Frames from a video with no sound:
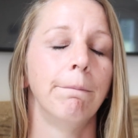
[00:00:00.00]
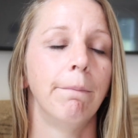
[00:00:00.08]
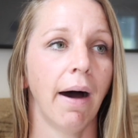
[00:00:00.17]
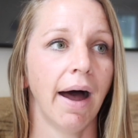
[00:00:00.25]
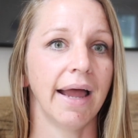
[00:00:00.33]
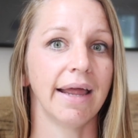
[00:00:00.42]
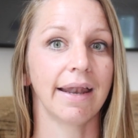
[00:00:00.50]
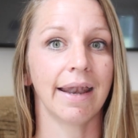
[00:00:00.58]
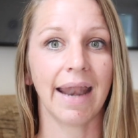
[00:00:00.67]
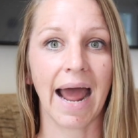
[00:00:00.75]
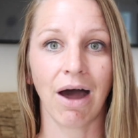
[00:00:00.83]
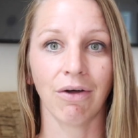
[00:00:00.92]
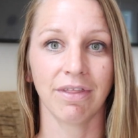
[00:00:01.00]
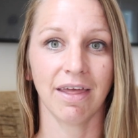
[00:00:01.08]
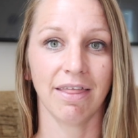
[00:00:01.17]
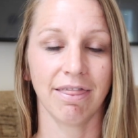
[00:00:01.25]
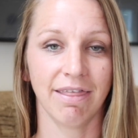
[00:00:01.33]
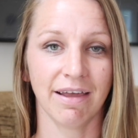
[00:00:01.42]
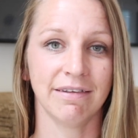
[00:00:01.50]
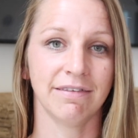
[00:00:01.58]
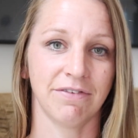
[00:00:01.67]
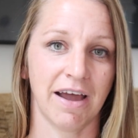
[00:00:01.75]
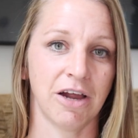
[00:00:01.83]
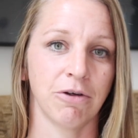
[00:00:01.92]
But now that this
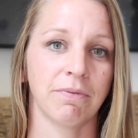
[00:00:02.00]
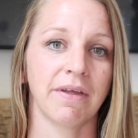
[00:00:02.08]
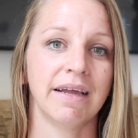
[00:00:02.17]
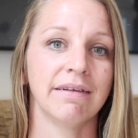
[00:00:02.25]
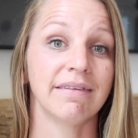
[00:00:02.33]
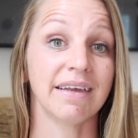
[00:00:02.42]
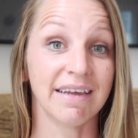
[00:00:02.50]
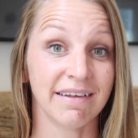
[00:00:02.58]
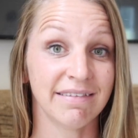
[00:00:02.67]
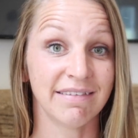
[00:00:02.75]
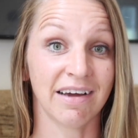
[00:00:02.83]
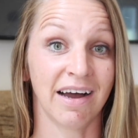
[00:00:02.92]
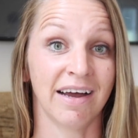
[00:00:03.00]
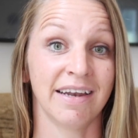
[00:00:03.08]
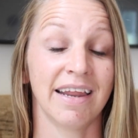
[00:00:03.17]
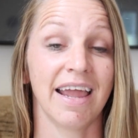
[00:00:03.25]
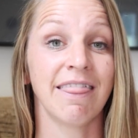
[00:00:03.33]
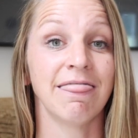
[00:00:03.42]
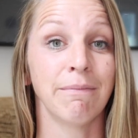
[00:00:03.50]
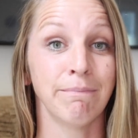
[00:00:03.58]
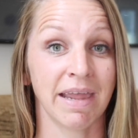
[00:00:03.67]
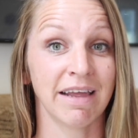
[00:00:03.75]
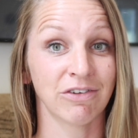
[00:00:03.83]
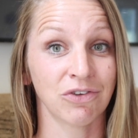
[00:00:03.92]
fireplace is done and the
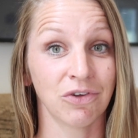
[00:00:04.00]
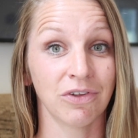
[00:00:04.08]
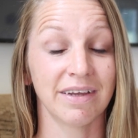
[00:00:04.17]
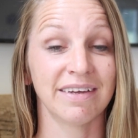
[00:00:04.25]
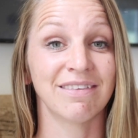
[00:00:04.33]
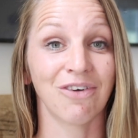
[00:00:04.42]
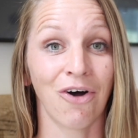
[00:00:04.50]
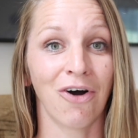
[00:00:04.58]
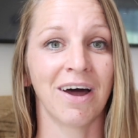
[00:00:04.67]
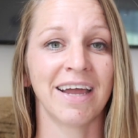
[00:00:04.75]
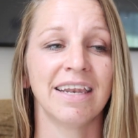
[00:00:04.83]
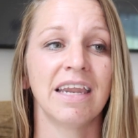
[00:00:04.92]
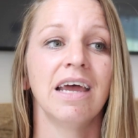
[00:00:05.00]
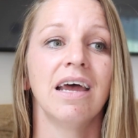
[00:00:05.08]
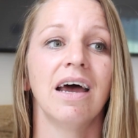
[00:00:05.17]
mantle is on,